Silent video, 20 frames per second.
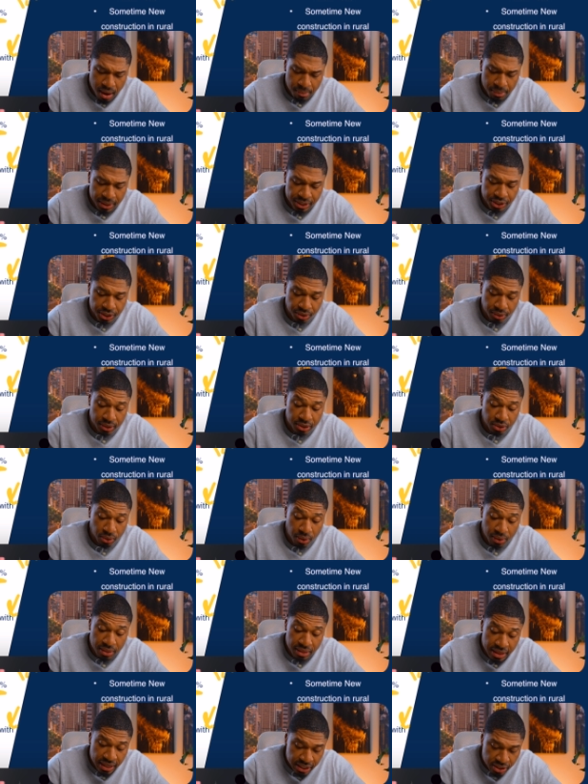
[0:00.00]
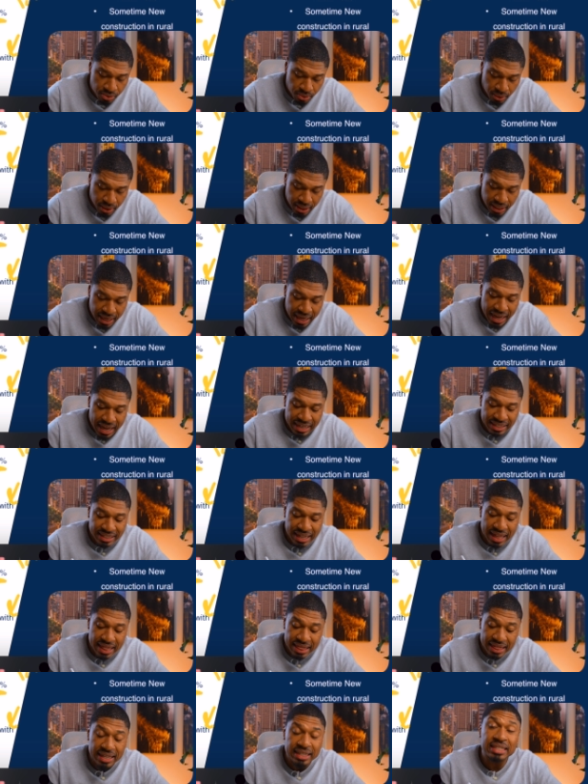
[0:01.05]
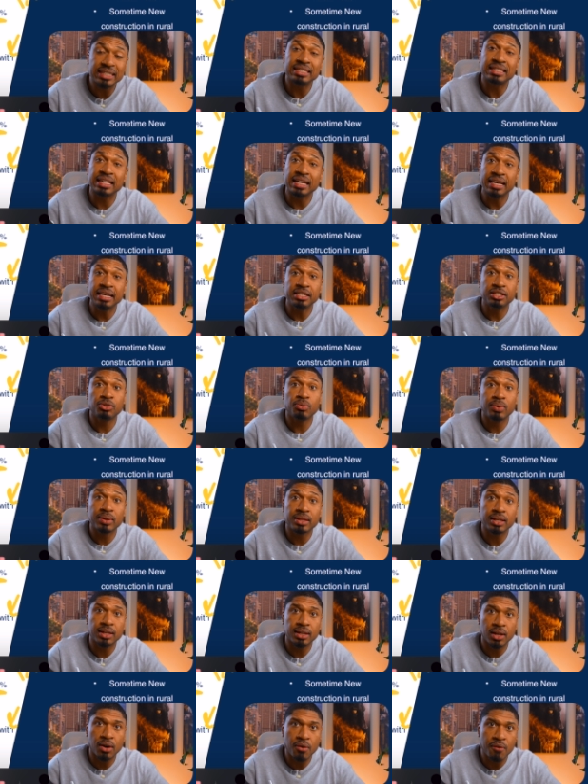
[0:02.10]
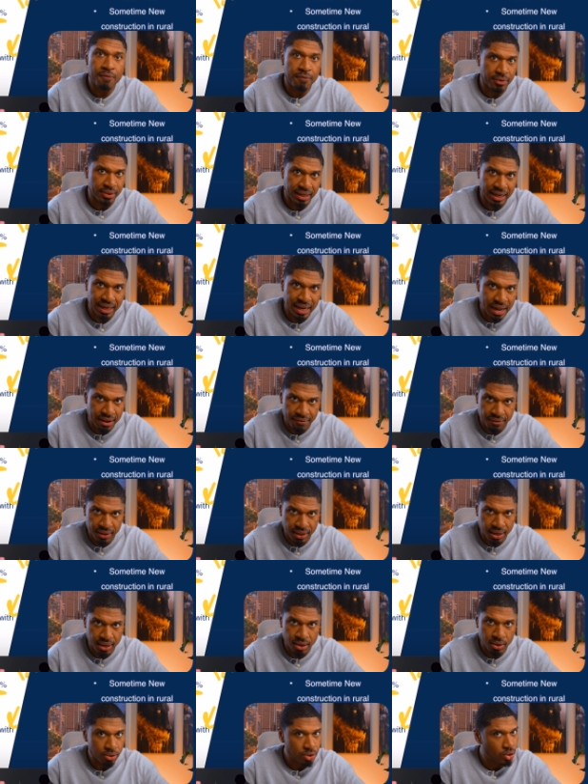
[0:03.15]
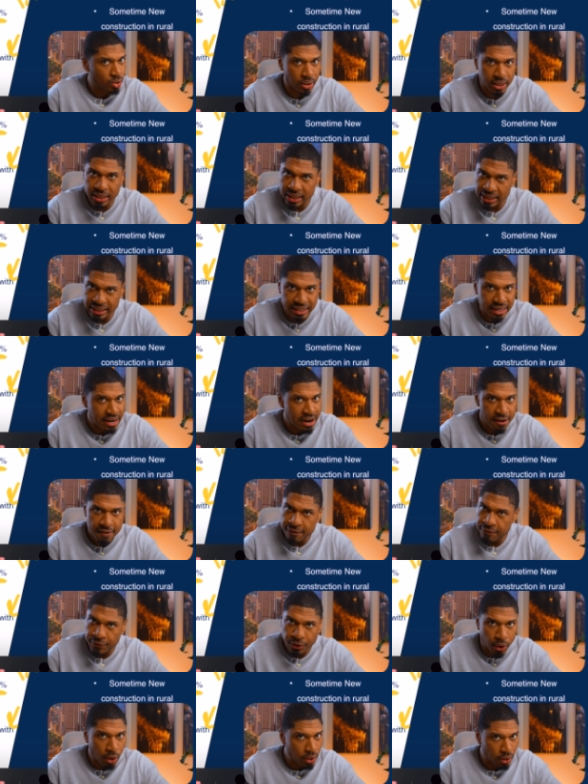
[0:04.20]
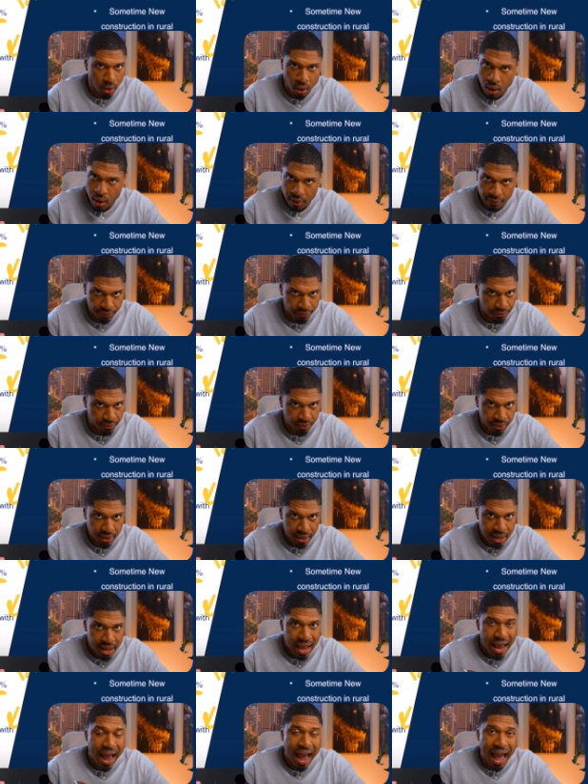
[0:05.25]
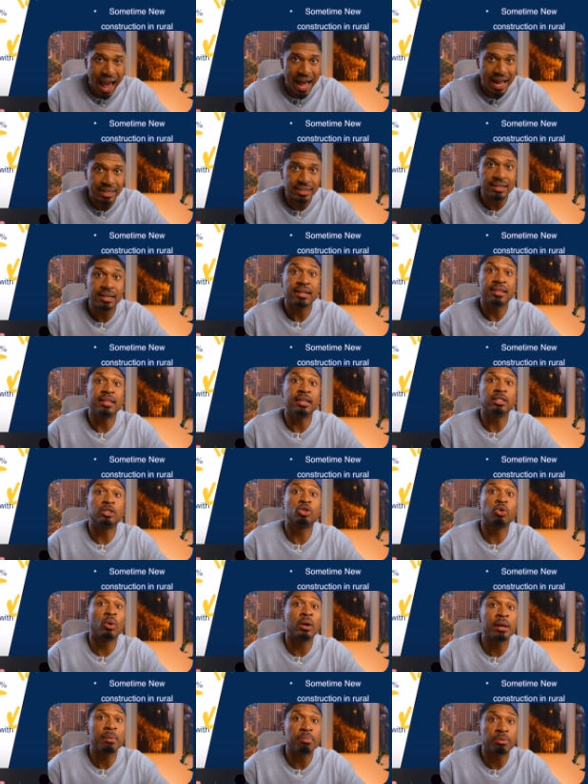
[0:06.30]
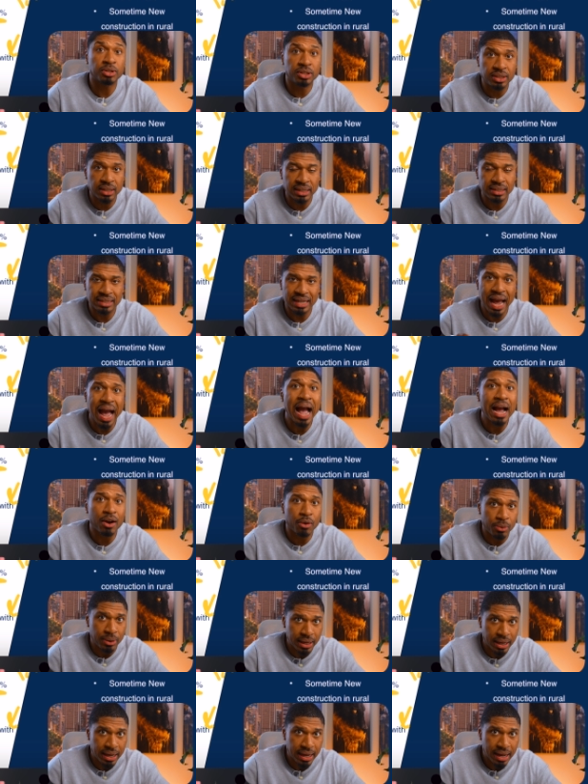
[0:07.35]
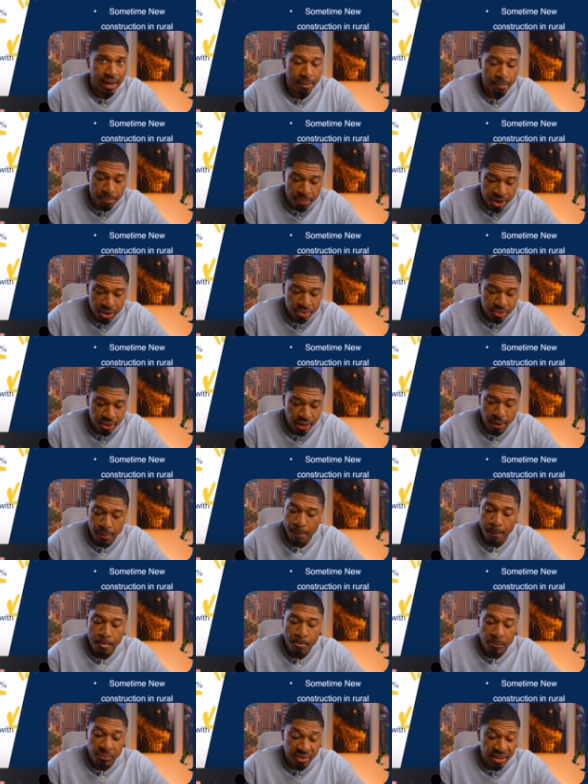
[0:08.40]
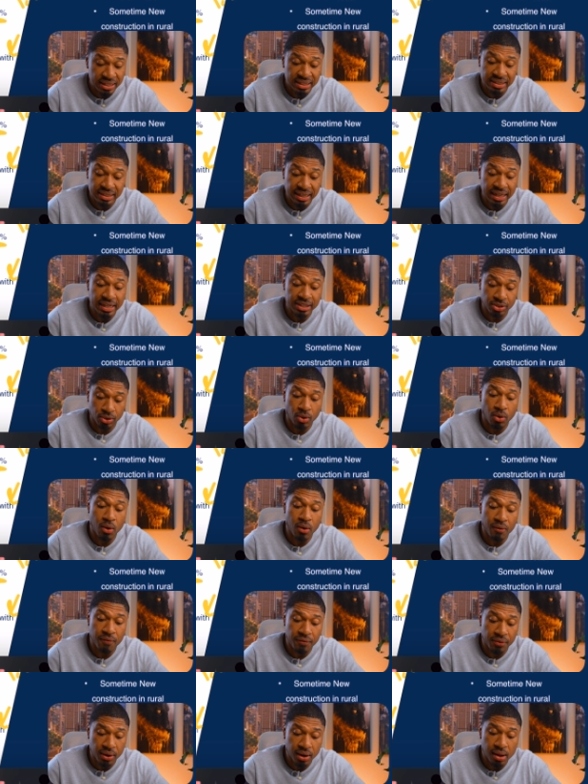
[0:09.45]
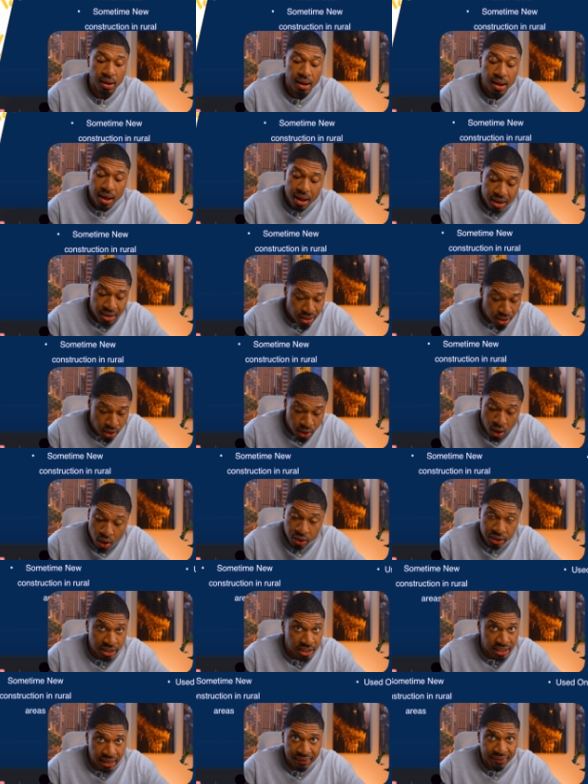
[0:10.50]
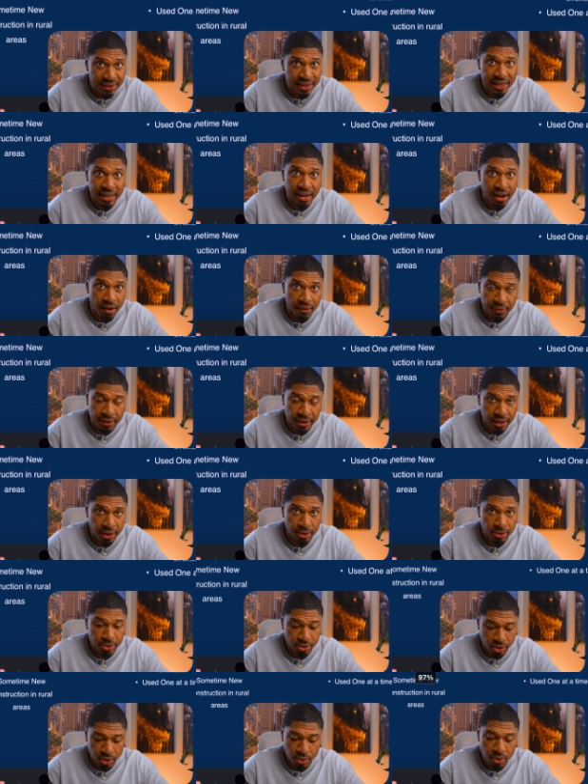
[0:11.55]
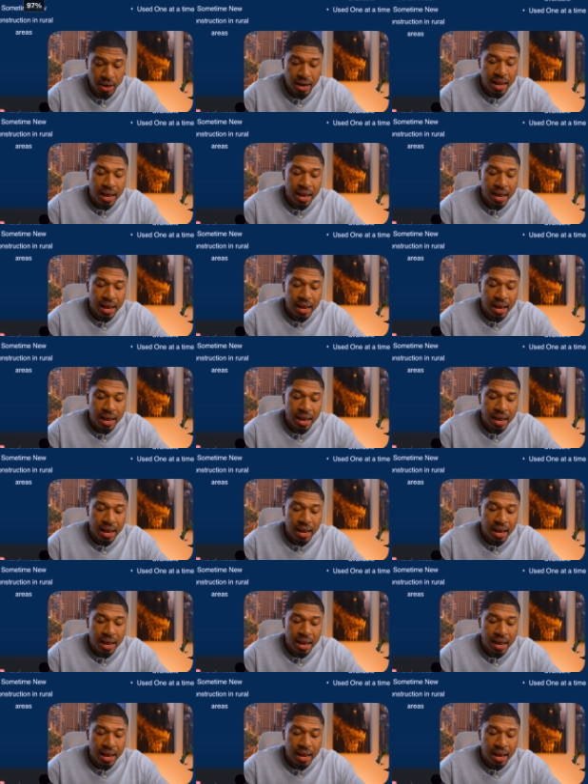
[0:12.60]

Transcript: insurance on this one is that this stays with the loan for the life of the loan. So it doesn't fall off at the 20% equity built up. This stays on for the longevity of the loan. So,